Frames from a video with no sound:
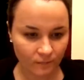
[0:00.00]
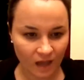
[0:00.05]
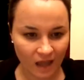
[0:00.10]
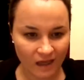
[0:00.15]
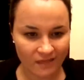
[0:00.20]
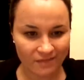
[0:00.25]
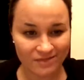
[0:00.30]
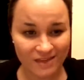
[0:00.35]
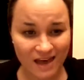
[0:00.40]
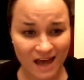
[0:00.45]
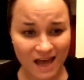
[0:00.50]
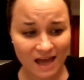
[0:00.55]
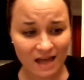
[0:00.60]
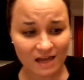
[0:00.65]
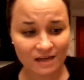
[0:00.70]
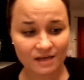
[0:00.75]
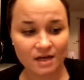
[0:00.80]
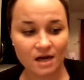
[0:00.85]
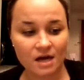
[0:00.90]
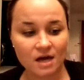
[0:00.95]
And
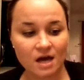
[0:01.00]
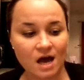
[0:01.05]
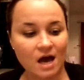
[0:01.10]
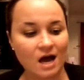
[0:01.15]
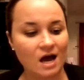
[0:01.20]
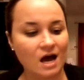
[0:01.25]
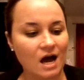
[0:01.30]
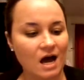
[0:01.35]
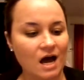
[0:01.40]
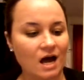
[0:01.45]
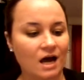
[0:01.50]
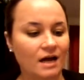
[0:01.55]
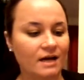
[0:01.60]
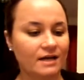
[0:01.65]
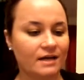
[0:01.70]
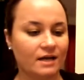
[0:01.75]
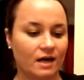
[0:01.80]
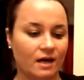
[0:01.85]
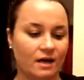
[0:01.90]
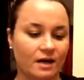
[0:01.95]
then I
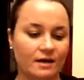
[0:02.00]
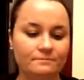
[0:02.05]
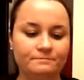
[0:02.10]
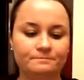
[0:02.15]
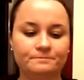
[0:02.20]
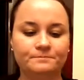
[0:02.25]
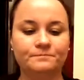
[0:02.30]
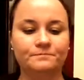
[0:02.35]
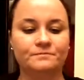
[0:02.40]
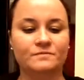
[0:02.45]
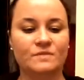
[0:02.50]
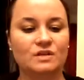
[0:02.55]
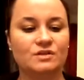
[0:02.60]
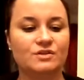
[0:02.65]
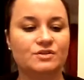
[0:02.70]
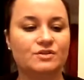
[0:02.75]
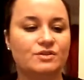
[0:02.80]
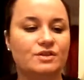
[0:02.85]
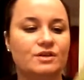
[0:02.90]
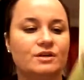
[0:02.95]
got
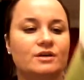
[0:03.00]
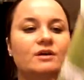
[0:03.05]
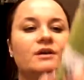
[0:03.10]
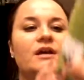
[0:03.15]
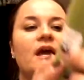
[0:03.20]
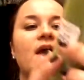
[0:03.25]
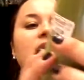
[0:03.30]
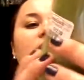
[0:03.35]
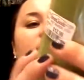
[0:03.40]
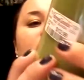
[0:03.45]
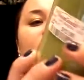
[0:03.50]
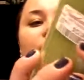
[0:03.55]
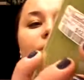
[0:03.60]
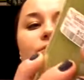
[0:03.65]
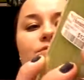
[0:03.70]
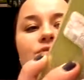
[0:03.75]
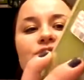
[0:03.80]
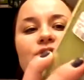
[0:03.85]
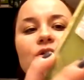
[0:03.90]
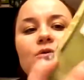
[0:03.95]
the Yankee
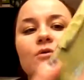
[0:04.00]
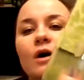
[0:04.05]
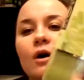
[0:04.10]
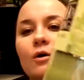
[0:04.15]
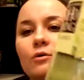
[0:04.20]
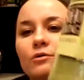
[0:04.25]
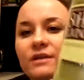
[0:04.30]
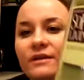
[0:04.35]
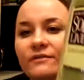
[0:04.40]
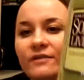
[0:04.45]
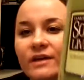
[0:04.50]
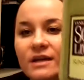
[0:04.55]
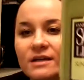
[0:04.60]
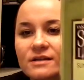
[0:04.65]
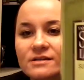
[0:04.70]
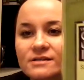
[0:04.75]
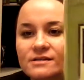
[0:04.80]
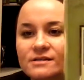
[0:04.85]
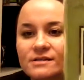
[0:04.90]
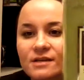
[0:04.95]
Candle Soho
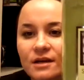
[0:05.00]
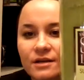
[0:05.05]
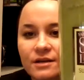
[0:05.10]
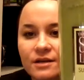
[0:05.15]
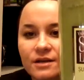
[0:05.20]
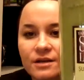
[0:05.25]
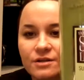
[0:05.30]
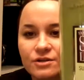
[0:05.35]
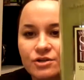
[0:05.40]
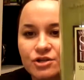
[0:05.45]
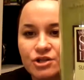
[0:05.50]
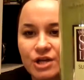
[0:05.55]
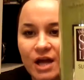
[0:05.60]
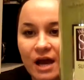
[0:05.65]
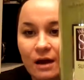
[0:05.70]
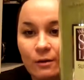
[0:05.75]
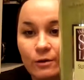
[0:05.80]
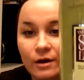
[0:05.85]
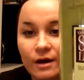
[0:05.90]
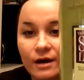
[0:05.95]
Living Sun
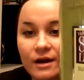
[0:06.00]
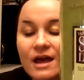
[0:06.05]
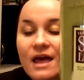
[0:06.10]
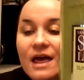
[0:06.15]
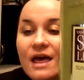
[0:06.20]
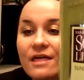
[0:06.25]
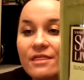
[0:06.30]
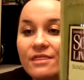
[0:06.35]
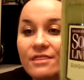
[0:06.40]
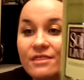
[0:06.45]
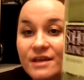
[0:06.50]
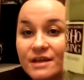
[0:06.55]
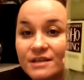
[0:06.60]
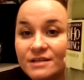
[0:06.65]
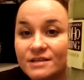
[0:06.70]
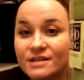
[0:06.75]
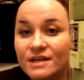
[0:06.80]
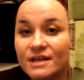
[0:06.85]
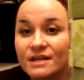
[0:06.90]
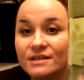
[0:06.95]
Shower.
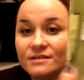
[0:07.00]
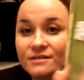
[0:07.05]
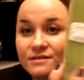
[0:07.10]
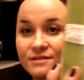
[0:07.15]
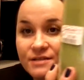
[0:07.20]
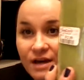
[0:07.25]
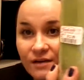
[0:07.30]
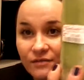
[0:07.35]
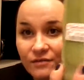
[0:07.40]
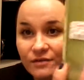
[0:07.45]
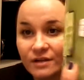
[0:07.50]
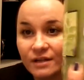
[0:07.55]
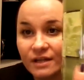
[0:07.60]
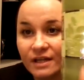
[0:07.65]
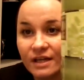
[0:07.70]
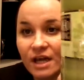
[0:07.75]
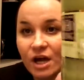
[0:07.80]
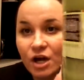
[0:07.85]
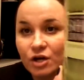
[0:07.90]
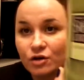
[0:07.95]
This is
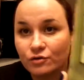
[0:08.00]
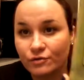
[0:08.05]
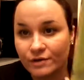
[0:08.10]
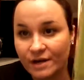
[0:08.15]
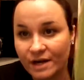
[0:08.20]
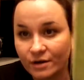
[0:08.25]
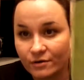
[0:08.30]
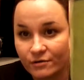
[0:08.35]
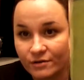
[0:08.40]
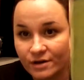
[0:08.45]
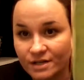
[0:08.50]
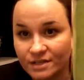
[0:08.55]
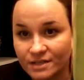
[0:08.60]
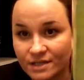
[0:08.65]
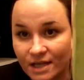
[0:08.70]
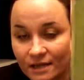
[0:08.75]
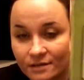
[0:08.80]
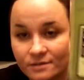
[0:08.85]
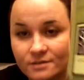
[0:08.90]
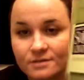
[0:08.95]
definitely a greenery
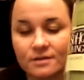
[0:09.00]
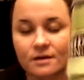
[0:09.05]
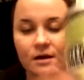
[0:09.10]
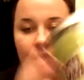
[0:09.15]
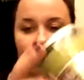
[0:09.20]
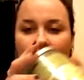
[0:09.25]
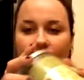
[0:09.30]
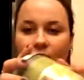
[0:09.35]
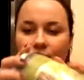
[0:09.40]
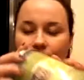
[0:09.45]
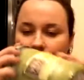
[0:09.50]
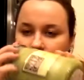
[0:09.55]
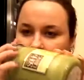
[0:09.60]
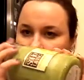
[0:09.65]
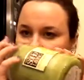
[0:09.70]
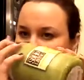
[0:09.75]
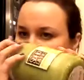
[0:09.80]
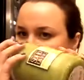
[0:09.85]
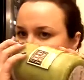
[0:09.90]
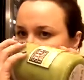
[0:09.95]
scent.
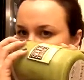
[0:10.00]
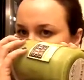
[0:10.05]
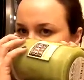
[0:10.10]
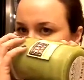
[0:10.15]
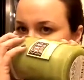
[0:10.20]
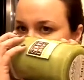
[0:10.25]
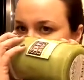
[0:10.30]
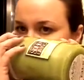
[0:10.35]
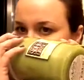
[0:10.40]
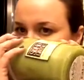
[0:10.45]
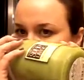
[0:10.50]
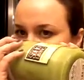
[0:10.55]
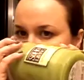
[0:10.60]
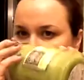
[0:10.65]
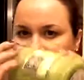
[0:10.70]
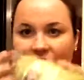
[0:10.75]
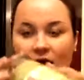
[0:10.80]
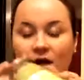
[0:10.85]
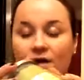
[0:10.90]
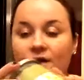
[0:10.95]

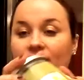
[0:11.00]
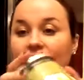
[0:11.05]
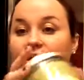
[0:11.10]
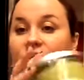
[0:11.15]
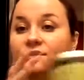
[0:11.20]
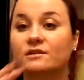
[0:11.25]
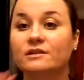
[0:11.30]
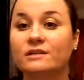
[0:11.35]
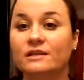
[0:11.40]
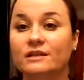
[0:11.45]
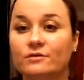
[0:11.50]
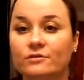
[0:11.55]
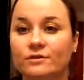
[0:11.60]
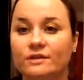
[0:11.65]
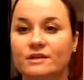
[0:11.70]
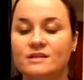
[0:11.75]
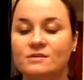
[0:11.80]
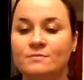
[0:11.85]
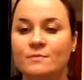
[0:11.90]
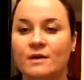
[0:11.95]
Yeah, it
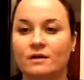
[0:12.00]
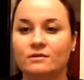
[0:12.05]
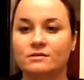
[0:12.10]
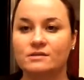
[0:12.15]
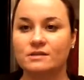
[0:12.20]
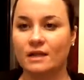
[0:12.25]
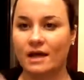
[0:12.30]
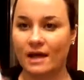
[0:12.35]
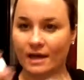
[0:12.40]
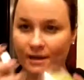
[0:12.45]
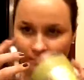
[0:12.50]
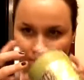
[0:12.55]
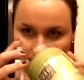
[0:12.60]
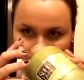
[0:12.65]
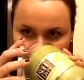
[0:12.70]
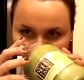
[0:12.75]
literally smells like